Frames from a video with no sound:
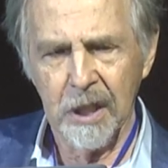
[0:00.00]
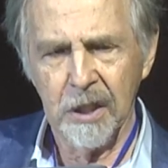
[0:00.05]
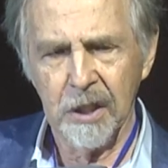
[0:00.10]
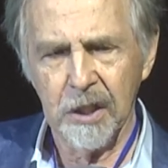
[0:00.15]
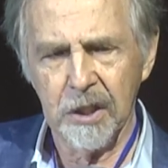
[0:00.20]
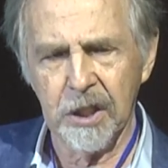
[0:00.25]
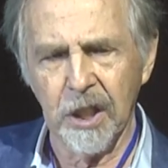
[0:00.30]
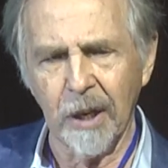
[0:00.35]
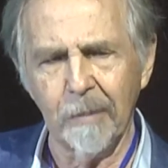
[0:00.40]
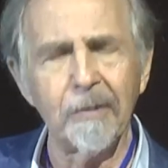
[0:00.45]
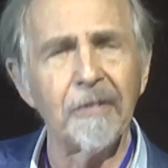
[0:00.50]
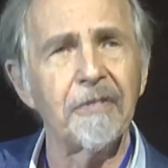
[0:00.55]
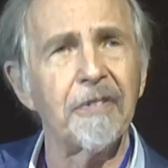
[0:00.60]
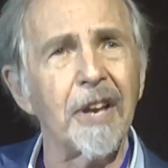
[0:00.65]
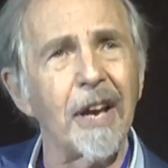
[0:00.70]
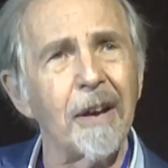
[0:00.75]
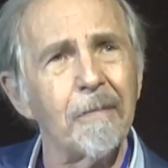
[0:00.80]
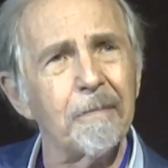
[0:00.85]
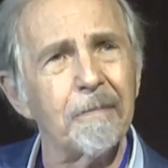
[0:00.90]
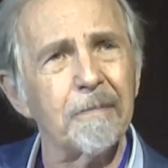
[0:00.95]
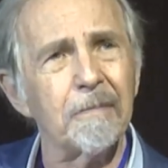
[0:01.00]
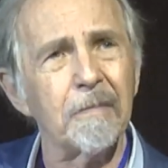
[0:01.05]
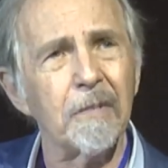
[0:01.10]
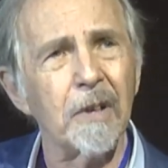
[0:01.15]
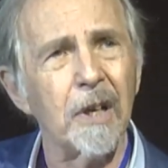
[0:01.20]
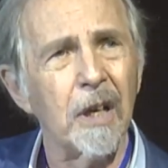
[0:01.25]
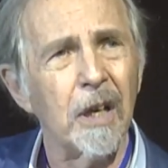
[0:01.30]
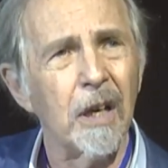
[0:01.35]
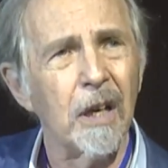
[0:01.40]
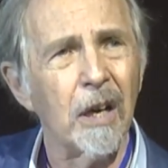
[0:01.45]
Some of them
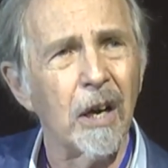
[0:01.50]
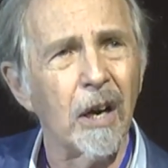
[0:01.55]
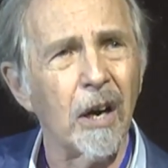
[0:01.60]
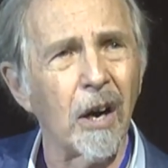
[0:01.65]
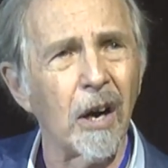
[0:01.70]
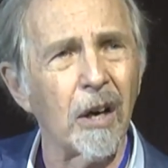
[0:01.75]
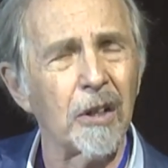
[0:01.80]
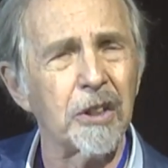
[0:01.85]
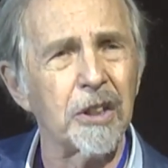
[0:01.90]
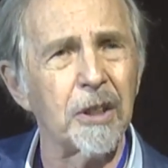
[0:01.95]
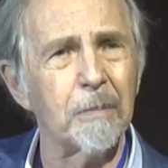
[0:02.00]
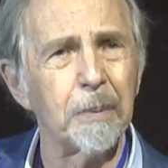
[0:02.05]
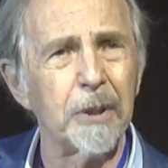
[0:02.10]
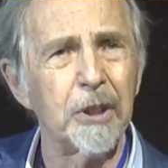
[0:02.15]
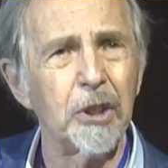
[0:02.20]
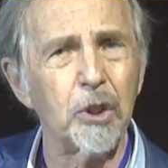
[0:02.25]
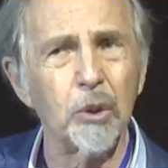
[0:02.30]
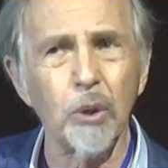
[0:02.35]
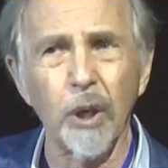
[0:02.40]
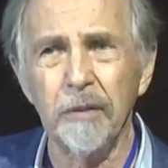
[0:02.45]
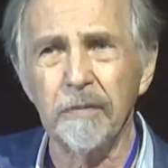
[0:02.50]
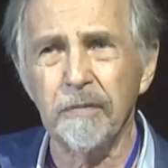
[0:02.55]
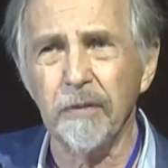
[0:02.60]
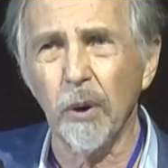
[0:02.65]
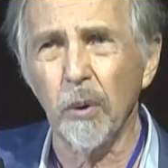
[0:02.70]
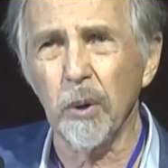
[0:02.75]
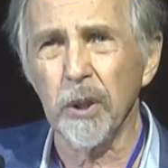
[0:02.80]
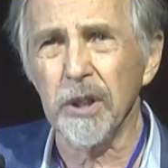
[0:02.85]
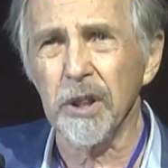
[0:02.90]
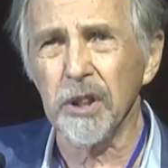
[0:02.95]
are simply
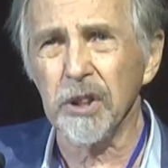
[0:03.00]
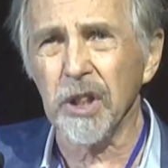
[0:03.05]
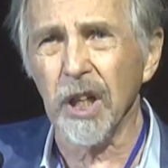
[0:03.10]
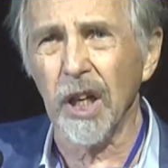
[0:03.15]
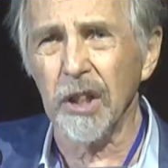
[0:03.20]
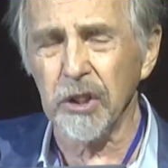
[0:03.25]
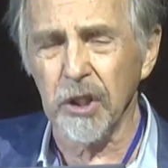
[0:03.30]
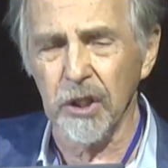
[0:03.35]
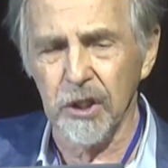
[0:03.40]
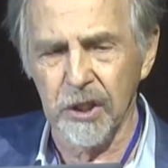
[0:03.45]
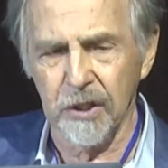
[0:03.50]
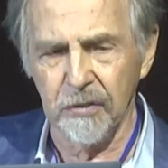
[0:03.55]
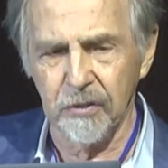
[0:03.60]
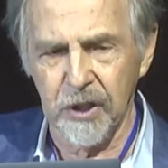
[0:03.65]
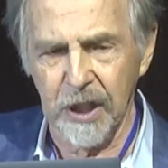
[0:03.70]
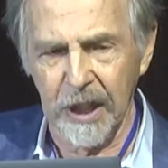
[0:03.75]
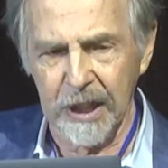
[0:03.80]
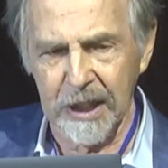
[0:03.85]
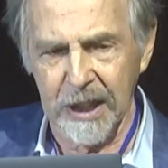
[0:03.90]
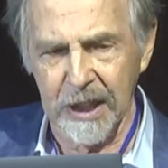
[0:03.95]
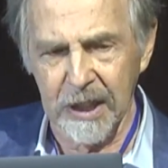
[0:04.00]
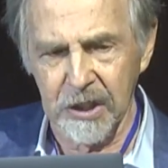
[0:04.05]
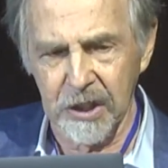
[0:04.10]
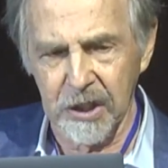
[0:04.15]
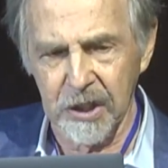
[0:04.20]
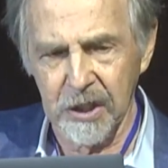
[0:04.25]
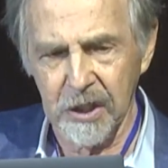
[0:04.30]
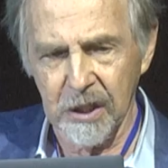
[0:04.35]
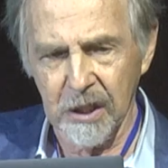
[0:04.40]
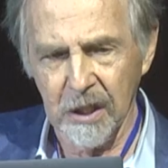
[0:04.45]
straightforward discussions of
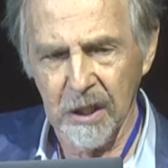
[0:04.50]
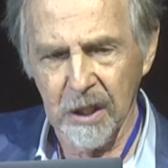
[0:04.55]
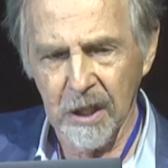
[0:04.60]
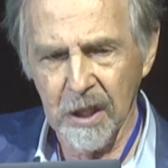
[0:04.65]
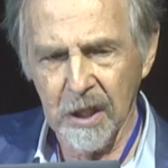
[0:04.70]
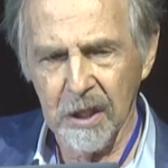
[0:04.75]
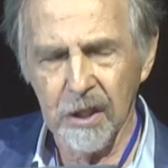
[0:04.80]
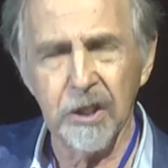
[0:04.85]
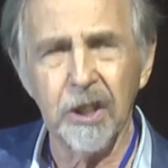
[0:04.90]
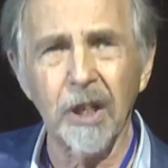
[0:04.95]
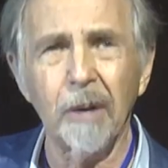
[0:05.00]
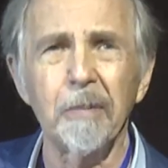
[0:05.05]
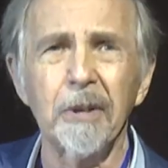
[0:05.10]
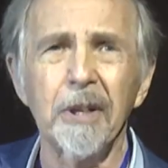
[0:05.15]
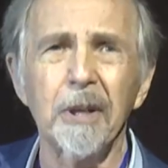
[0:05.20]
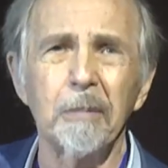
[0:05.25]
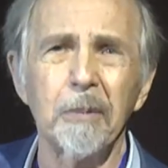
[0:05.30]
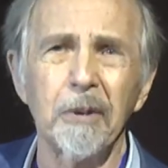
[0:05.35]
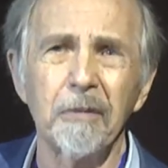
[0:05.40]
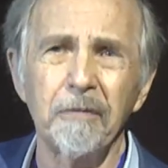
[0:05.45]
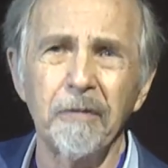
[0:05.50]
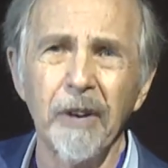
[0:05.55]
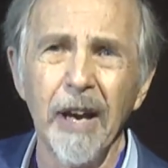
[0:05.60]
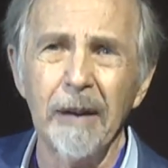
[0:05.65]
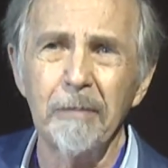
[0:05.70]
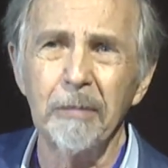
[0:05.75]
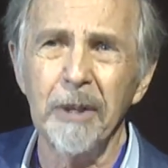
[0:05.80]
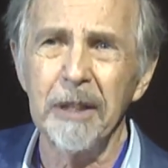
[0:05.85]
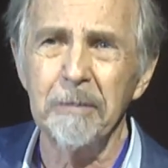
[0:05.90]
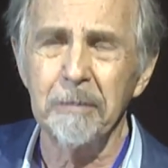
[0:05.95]
sickness. Some of them are
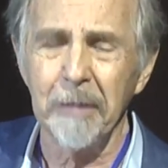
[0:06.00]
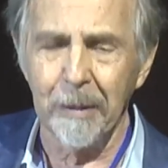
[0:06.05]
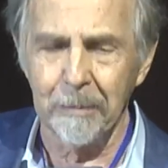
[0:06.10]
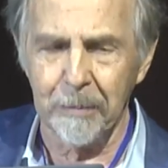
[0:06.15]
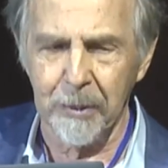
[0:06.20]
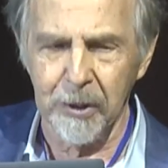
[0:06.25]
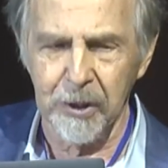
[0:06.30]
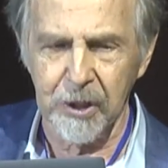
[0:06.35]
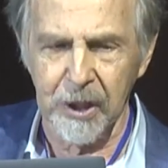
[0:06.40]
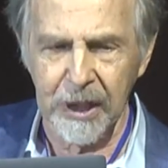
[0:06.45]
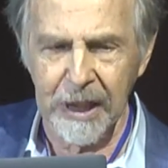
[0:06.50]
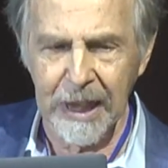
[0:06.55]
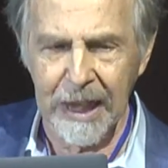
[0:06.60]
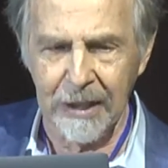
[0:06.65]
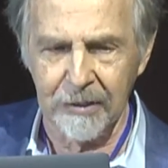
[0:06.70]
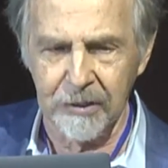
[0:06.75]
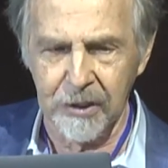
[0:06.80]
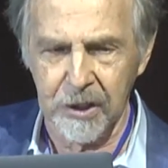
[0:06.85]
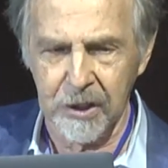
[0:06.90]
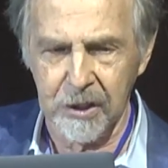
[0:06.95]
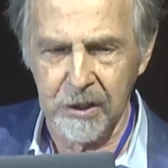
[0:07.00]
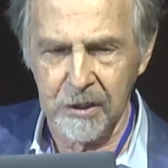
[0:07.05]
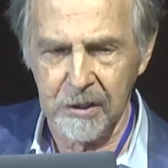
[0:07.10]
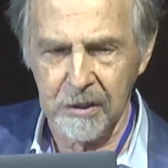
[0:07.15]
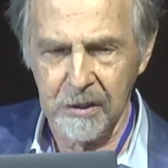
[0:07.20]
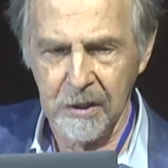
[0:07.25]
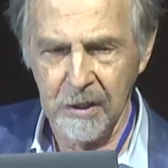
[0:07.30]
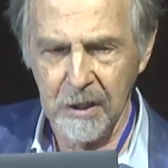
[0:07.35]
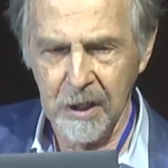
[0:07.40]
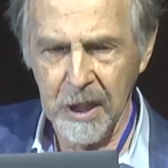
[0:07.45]
family members' accounts,
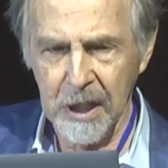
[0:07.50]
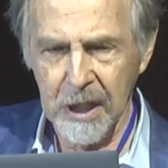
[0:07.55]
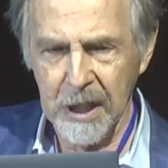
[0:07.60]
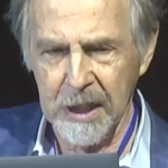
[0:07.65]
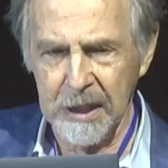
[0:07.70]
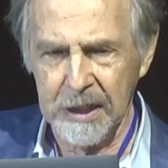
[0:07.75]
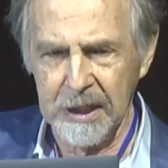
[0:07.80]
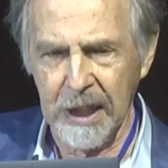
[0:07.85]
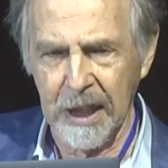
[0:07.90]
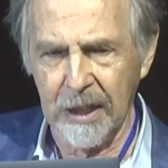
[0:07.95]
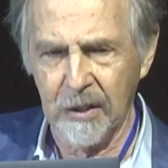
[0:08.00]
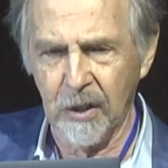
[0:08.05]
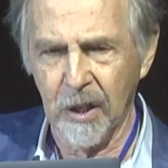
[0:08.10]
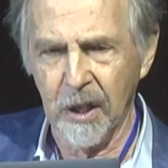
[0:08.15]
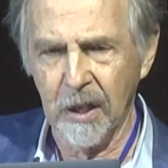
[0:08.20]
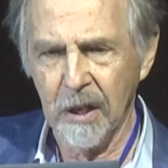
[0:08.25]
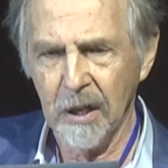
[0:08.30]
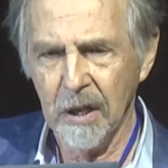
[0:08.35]
etc.